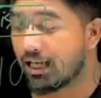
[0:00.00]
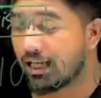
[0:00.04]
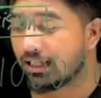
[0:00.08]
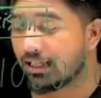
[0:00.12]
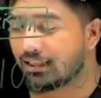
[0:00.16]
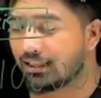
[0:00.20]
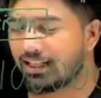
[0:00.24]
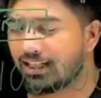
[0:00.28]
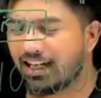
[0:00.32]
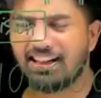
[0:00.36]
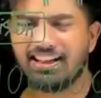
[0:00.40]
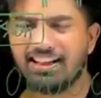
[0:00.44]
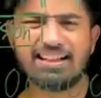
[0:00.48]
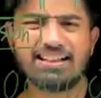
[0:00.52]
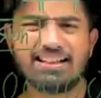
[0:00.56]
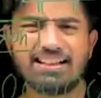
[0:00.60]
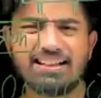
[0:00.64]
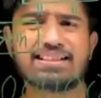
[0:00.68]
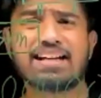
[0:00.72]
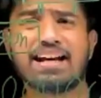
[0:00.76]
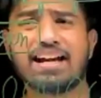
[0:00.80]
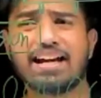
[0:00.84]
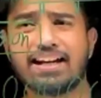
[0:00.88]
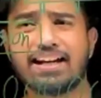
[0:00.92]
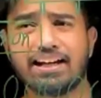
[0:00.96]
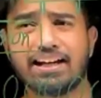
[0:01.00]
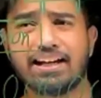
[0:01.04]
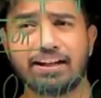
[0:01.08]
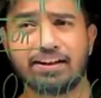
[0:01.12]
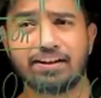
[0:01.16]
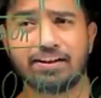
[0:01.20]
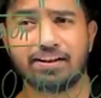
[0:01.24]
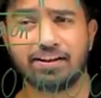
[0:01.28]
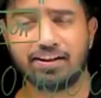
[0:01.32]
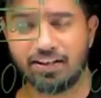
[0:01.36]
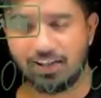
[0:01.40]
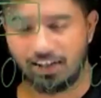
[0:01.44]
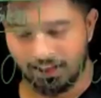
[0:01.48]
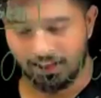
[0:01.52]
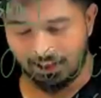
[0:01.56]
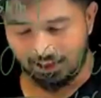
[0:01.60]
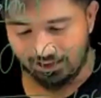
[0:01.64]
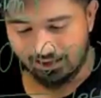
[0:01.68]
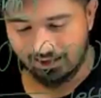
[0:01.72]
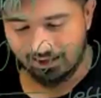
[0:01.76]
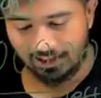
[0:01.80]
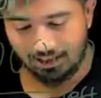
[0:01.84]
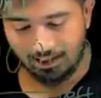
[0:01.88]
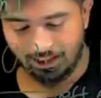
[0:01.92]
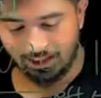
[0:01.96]
then the sign.
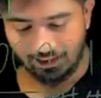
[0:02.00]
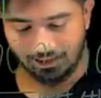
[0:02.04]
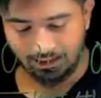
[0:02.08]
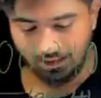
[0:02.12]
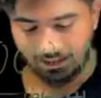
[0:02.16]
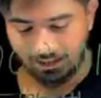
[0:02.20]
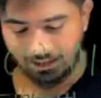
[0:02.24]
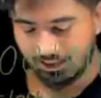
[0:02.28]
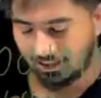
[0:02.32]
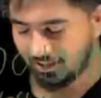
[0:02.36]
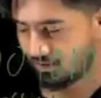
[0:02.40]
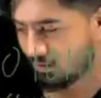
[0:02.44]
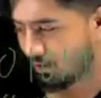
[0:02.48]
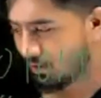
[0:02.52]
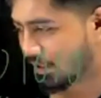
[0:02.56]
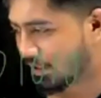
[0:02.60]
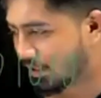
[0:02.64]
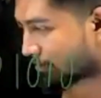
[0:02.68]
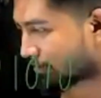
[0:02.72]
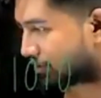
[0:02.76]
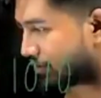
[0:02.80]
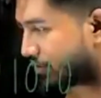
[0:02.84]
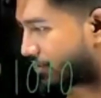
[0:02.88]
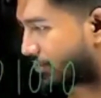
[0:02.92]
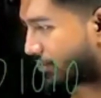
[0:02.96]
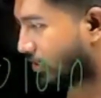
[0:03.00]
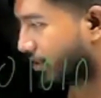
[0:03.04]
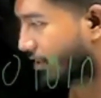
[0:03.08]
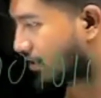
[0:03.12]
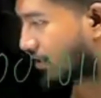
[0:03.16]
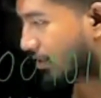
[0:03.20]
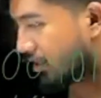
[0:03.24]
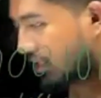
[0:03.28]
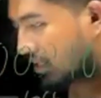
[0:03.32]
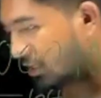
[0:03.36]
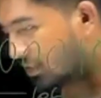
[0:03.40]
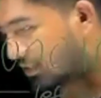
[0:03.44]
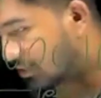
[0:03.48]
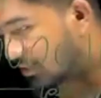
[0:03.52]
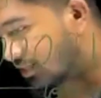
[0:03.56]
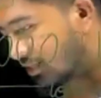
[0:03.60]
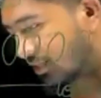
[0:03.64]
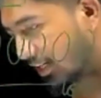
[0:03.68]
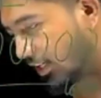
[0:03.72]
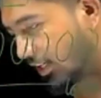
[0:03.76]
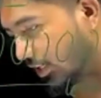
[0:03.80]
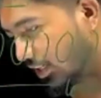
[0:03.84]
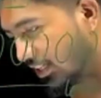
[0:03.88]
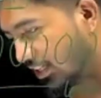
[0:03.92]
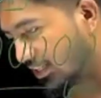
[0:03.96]
Sign is very interesting.
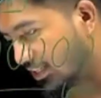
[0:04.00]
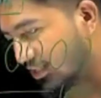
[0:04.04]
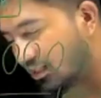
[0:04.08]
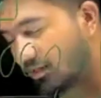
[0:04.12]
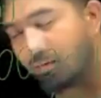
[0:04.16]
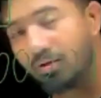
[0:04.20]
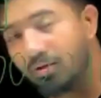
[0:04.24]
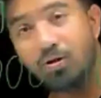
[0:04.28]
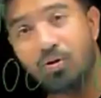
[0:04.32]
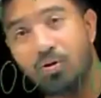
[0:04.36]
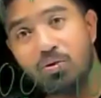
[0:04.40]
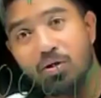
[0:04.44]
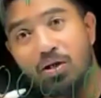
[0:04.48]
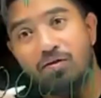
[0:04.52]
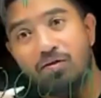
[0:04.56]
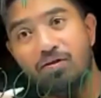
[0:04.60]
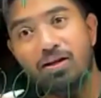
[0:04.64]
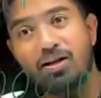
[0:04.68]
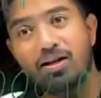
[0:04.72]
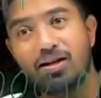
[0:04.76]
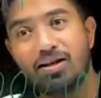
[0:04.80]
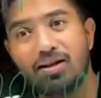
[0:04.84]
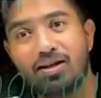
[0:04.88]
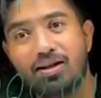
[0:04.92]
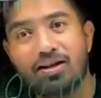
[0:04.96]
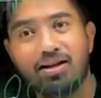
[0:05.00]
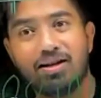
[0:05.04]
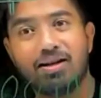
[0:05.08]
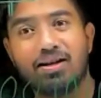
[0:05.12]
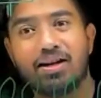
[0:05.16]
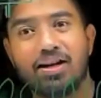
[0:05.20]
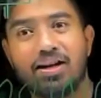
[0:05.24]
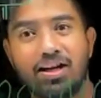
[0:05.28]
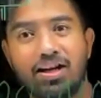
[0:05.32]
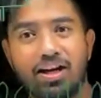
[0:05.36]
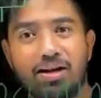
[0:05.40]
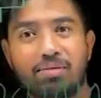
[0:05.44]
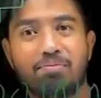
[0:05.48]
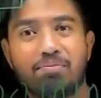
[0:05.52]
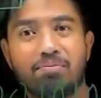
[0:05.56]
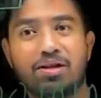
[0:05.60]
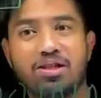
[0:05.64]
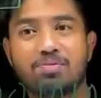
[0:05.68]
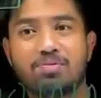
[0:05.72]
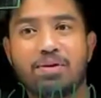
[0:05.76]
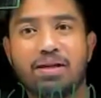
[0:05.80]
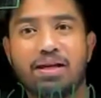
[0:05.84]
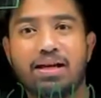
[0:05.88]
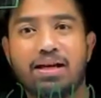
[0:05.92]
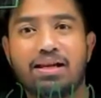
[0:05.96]
Sign is similar to our
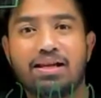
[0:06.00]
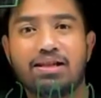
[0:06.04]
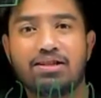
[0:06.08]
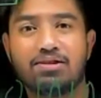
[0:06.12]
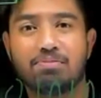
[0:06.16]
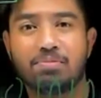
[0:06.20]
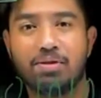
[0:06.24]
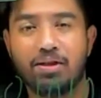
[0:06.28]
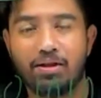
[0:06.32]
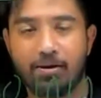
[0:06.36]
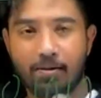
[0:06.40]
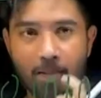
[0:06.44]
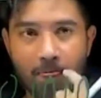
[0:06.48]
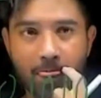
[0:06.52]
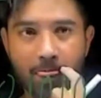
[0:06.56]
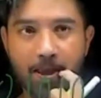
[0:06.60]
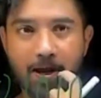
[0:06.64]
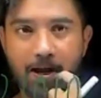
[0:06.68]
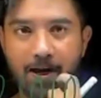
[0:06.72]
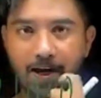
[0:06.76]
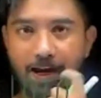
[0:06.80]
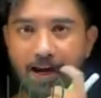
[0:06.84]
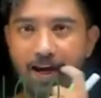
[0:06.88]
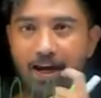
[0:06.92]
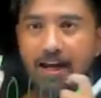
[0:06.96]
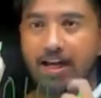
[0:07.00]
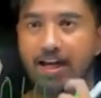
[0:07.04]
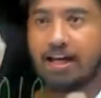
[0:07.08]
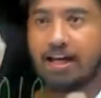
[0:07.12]
MSB, LSB. Okay,